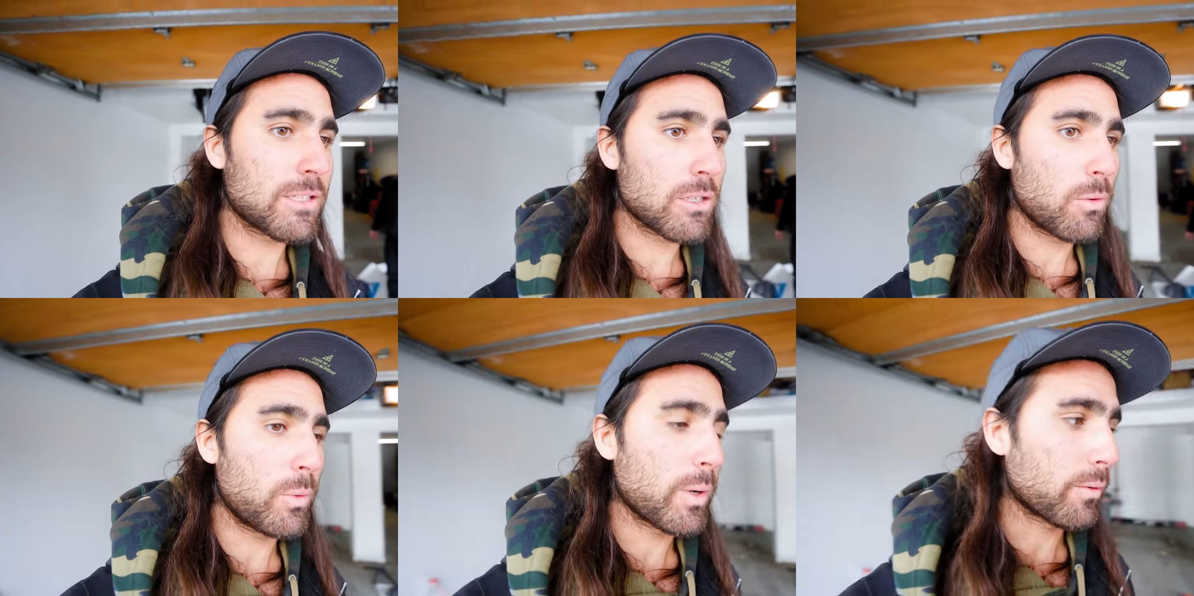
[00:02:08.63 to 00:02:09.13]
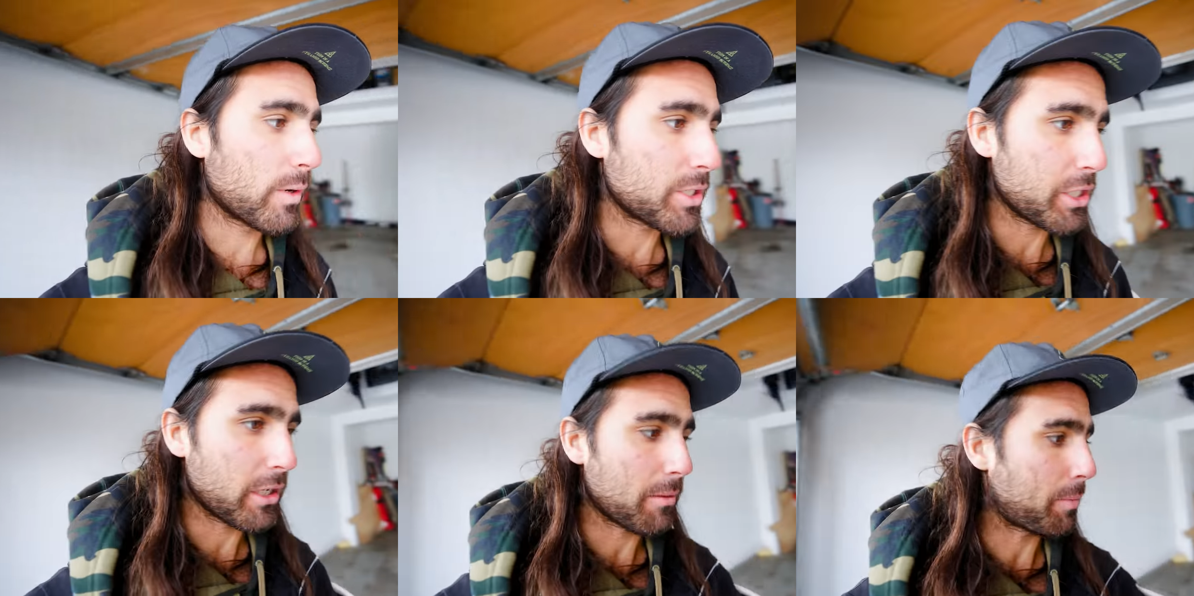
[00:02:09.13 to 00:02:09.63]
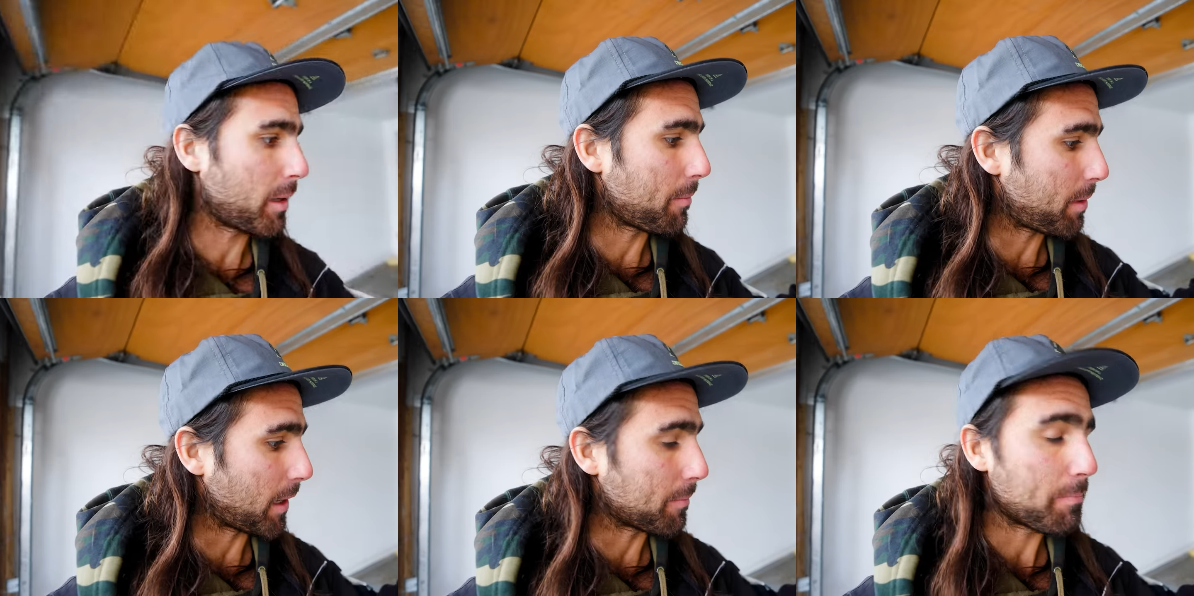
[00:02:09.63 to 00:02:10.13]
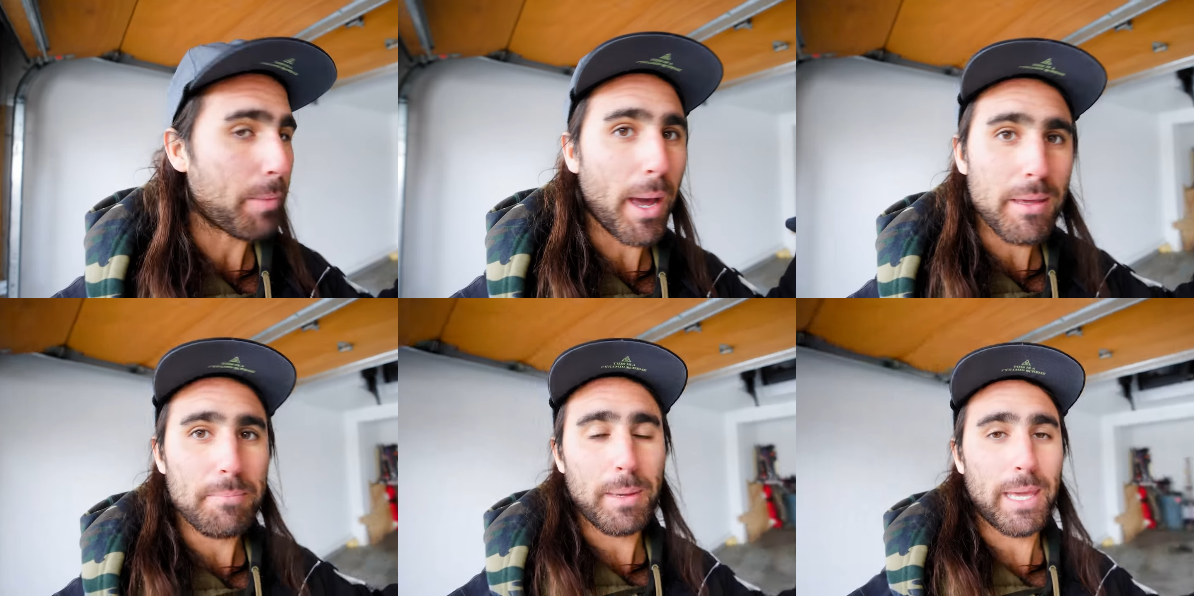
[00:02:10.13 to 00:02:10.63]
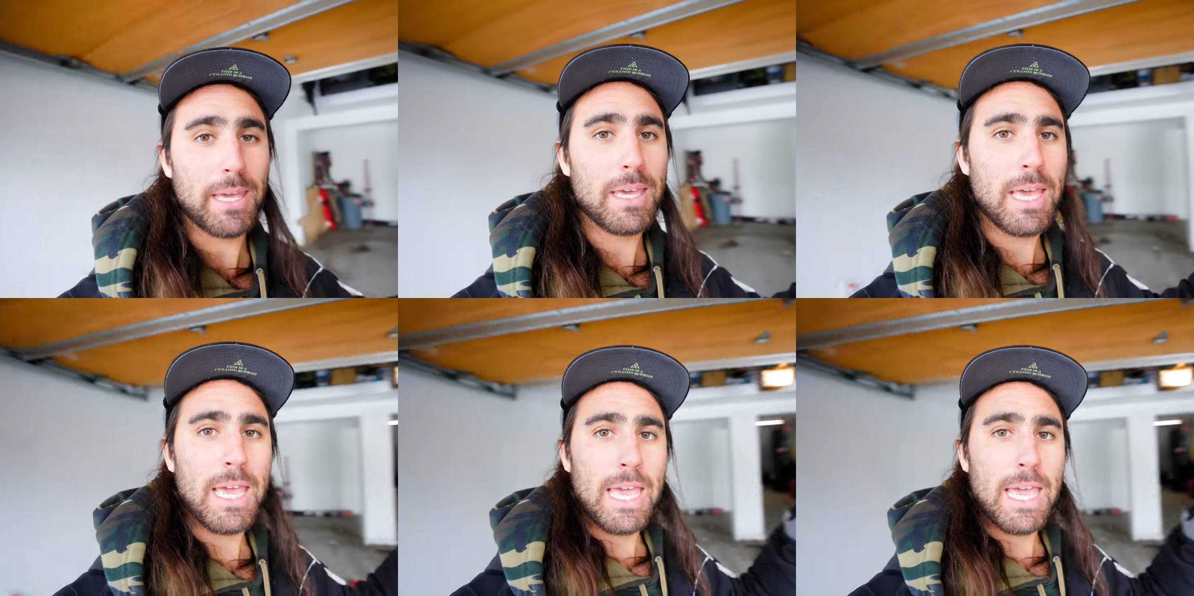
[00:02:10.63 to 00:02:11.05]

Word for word: So we were originally gonna put a big piping